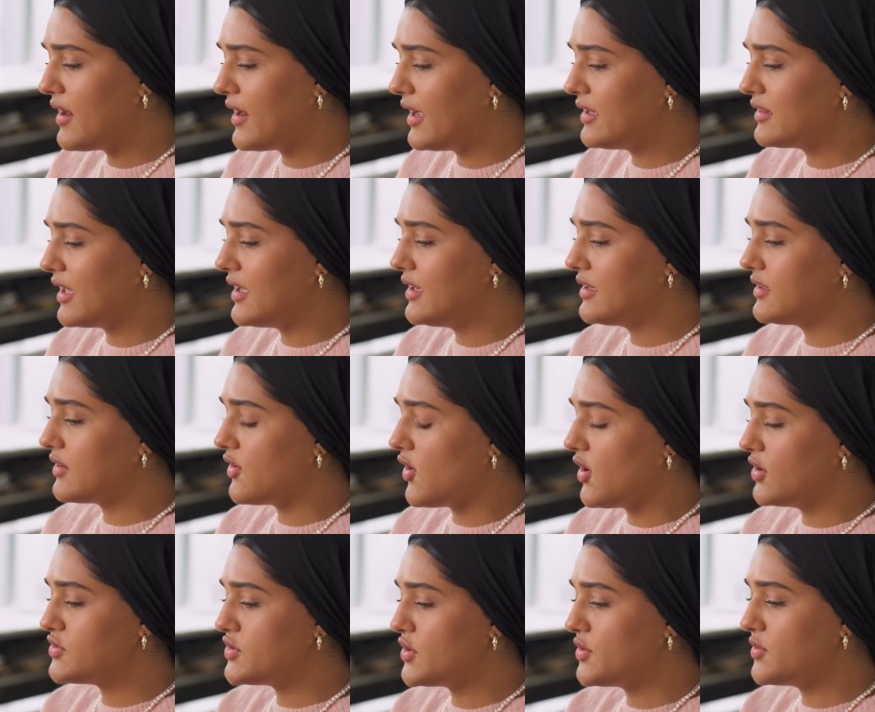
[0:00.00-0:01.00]
And I like
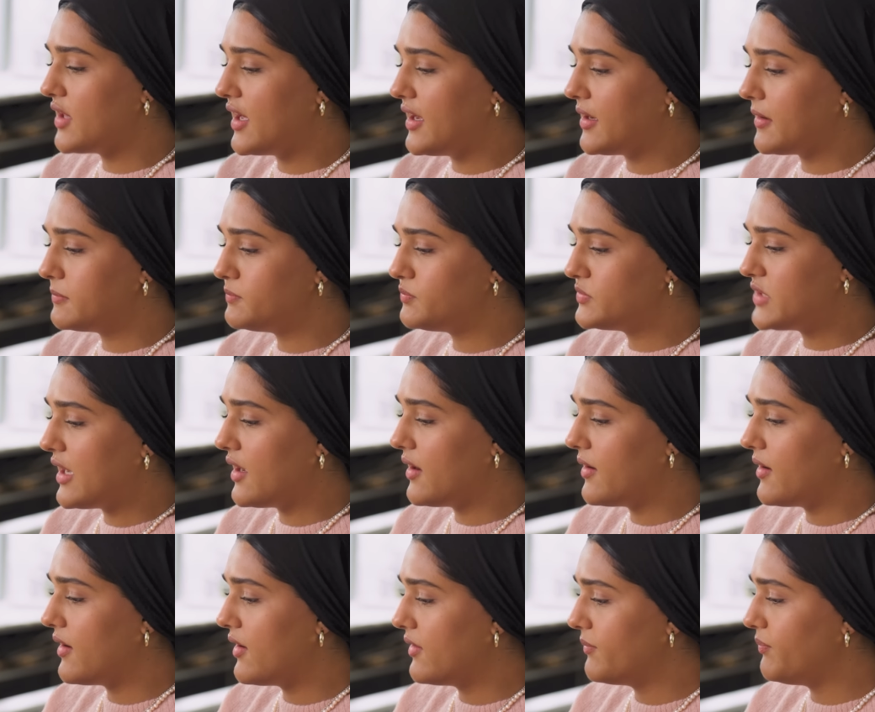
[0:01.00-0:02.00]
also like
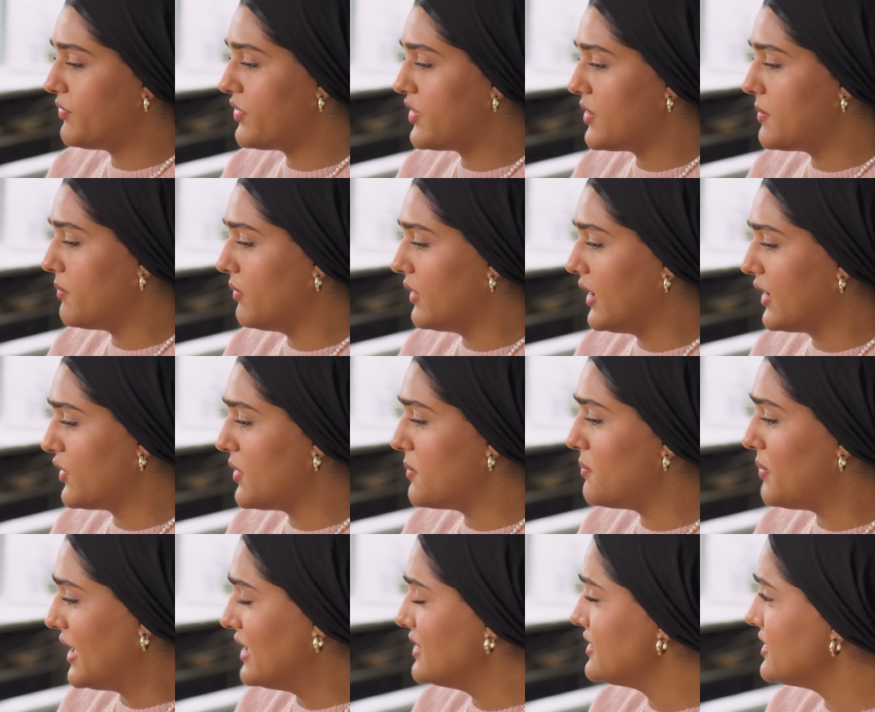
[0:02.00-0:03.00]
the like the
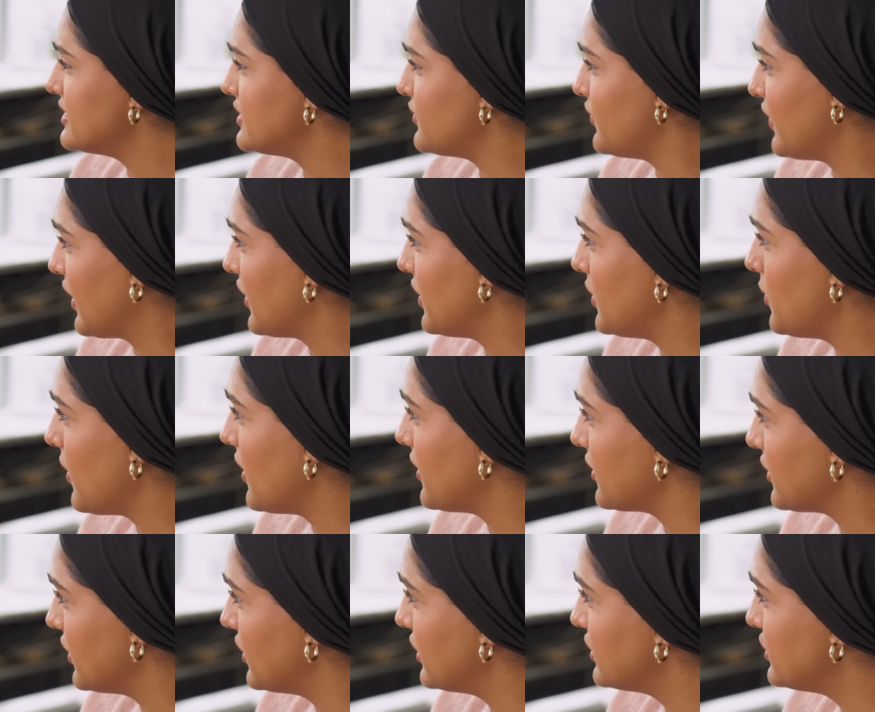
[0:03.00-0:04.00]
base is very
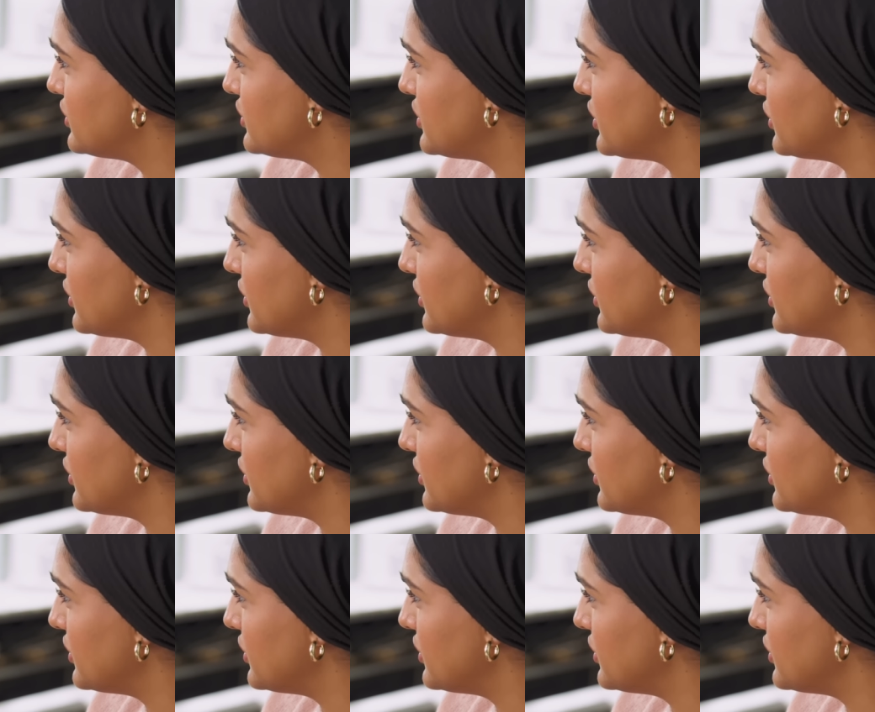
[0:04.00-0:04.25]
well cooked